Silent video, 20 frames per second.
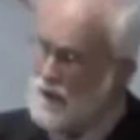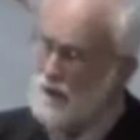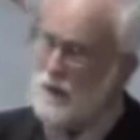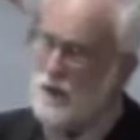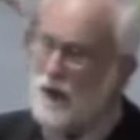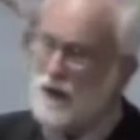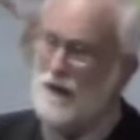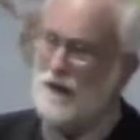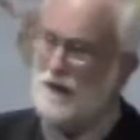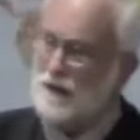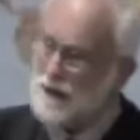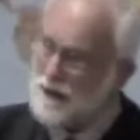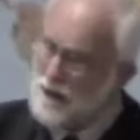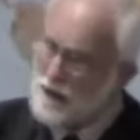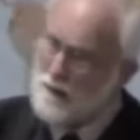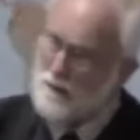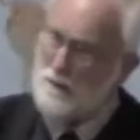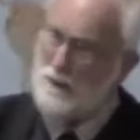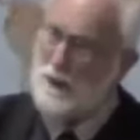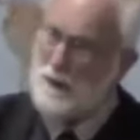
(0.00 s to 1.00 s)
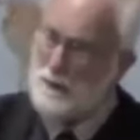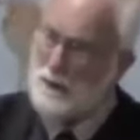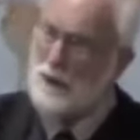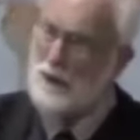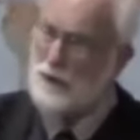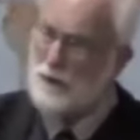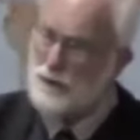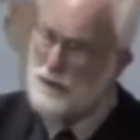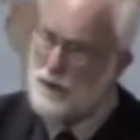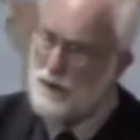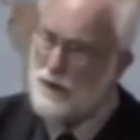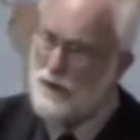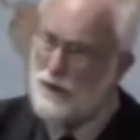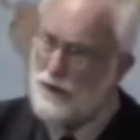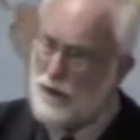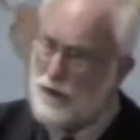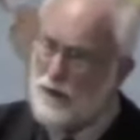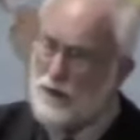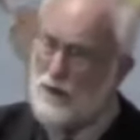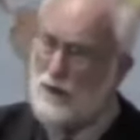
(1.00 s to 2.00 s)
Well, people who
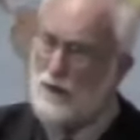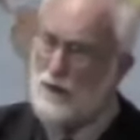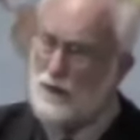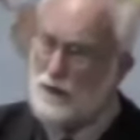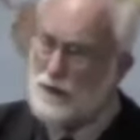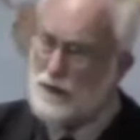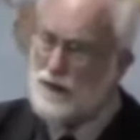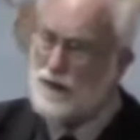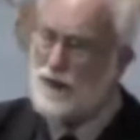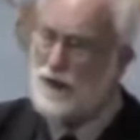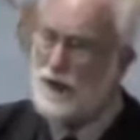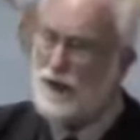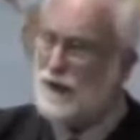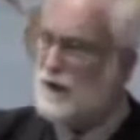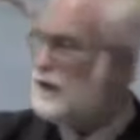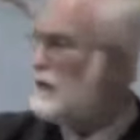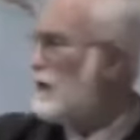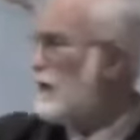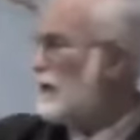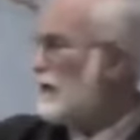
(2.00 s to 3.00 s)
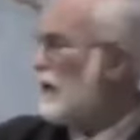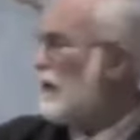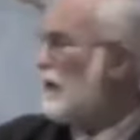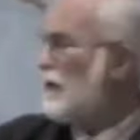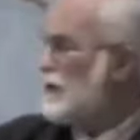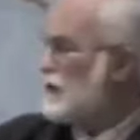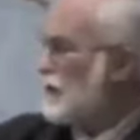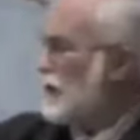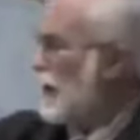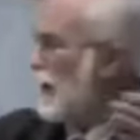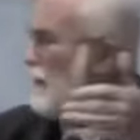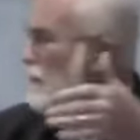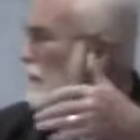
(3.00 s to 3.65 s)
refuse to acknowledge the